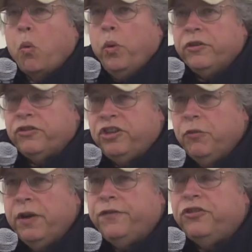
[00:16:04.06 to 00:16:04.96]
we have
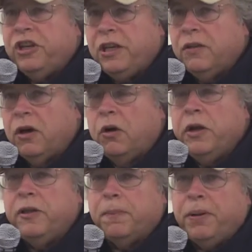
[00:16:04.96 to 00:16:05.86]
seen, though,
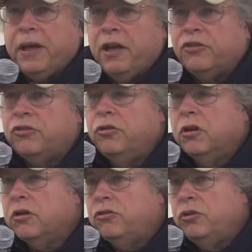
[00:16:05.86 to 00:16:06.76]
in the past
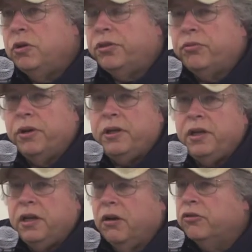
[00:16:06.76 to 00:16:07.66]
two or three
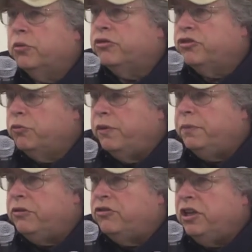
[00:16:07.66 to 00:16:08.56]
years, we've
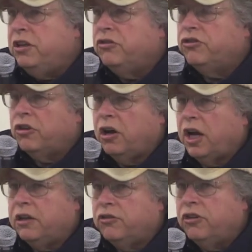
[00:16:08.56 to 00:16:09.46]
been seeing
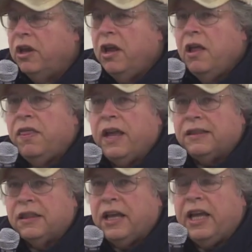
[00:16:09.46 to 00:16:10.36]
signs
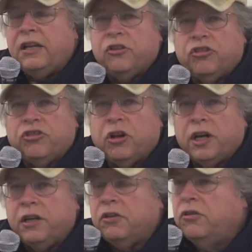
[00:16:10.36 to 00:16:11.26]
that that is
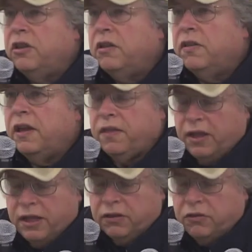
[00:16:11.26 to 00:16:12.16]
starting, that,
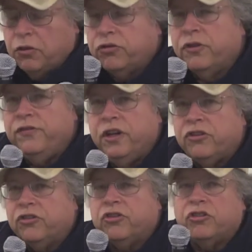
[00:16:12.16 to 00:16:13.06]
that those
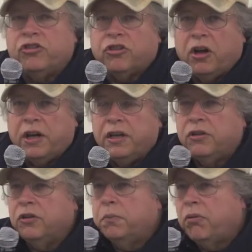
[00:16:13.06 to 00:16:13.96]
divisions are starting
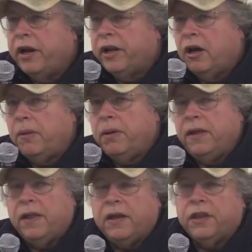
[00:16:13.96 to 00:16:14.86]
to break up
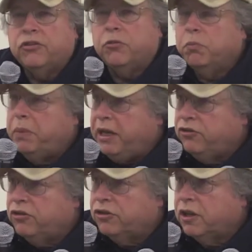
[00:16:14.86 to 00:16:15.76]
and that there's a
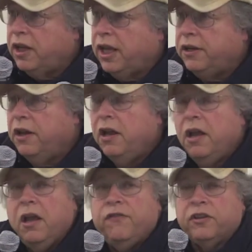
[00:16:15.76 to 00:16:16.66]
basis again
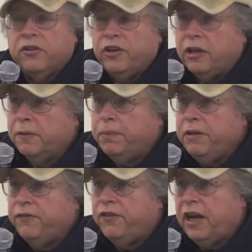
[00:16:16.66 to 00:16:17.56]
for
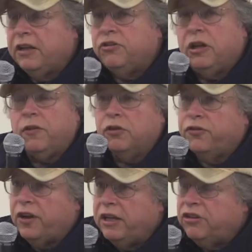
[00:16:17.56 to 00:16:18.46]
developing fights. Now those
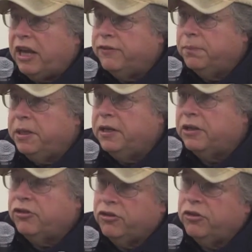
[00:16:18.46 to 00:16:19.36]
fights have to be
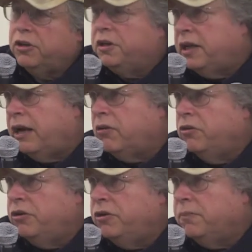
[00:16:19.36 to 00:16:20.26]
not just on a
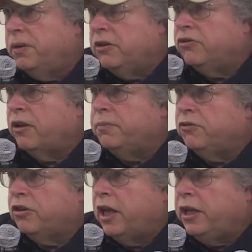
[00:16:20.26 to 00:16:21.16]
narrow union basis, I've been
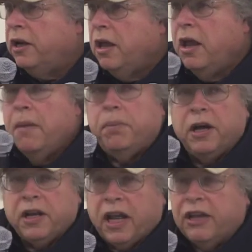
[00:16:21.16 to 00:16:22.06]
saying,
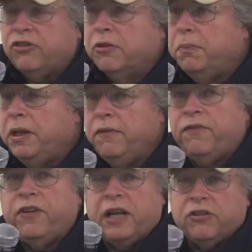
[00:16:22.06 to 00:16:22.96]
but it has to be
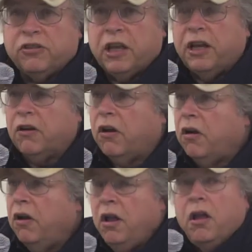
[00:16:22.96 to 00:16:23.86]
fights that
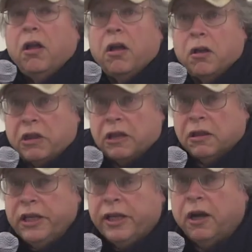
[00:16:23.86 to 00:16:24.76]
are, that
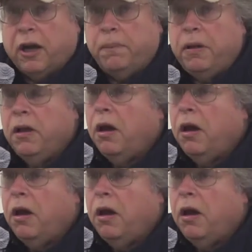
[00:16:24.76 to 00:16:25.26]
link up